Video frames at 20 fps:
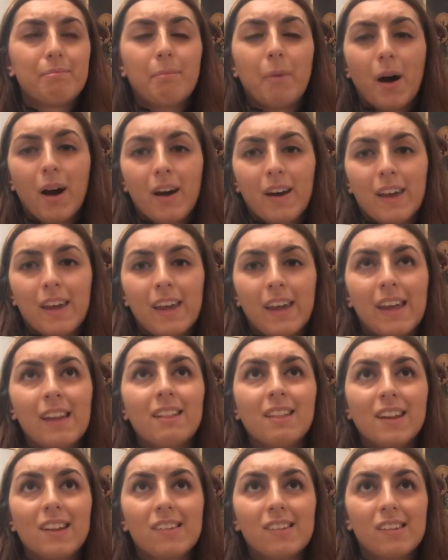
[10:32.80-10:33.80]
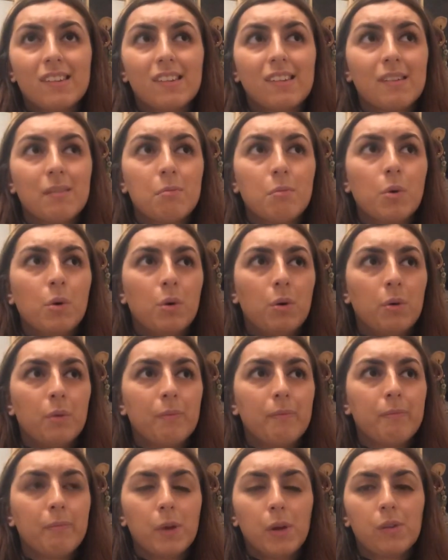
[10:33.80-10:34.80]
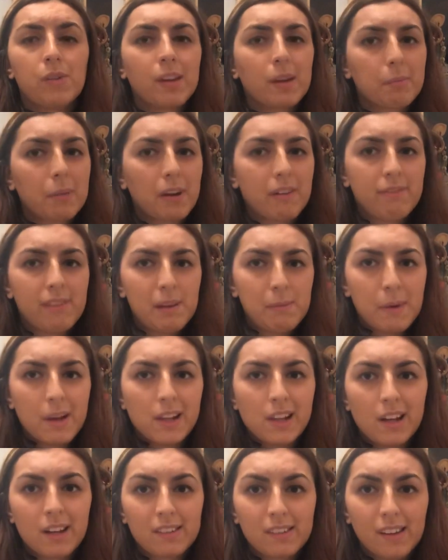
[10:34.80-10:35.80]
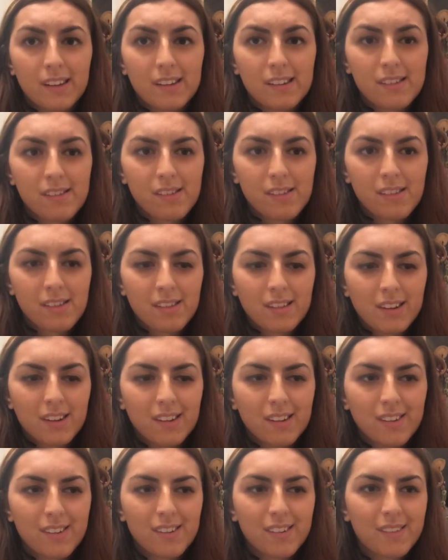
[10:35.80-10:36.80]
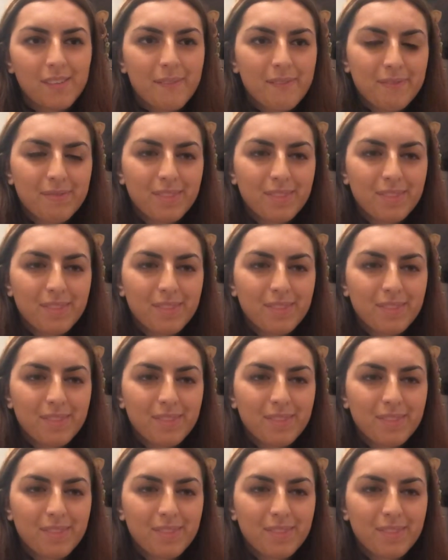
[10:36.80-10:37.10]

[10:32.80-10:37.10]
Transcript: buy and listen to more music by female artists, because